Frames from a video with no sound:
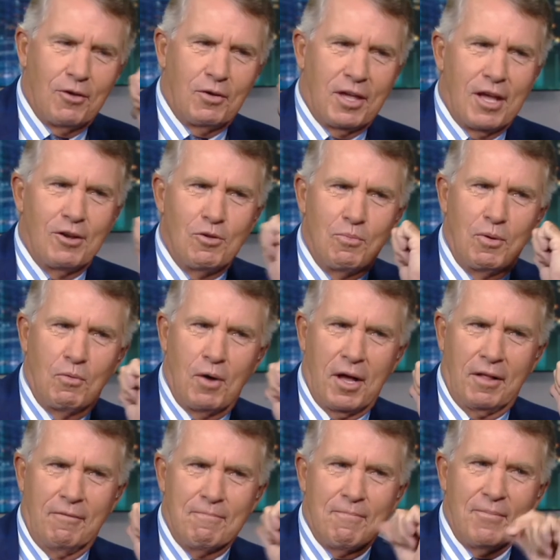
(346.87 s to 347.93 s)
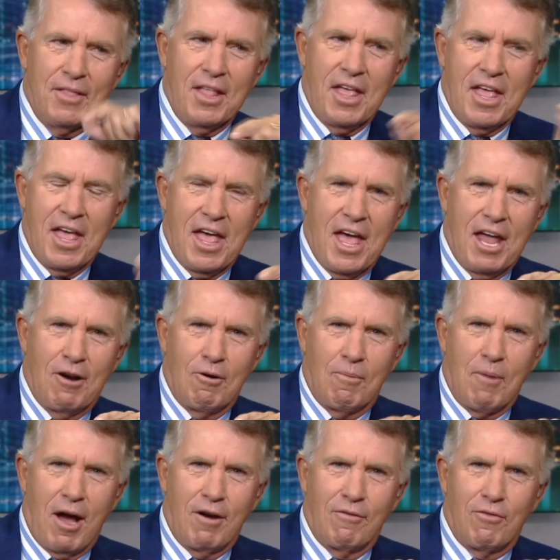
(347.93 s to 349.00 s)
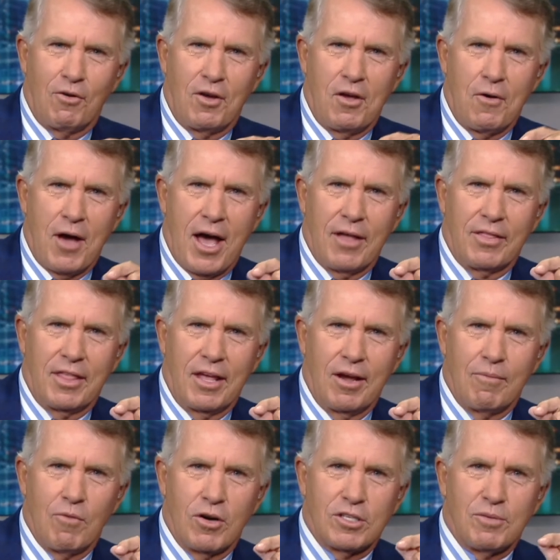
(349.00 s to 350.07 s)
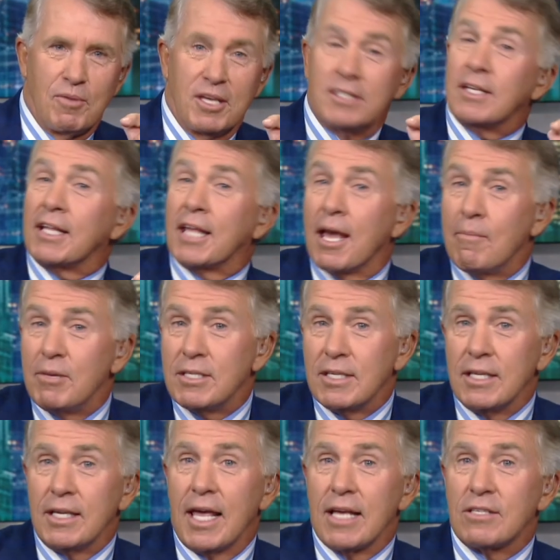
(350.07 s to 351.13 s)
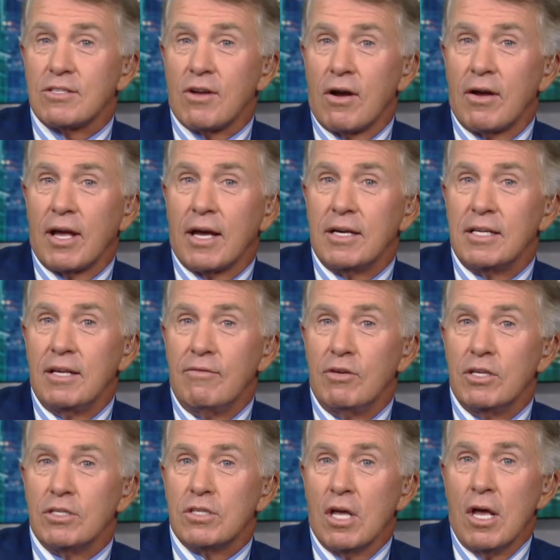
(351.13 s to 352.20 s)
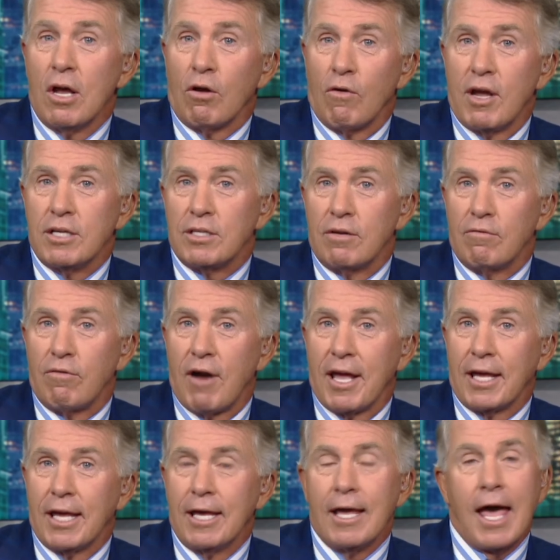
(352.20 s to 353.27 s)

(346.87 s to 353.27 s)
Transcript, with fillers: you again. You be well. Yeah. And a reminder for you out there, Marsha Mason can be seen guest starring on TV's Grace and Frankie,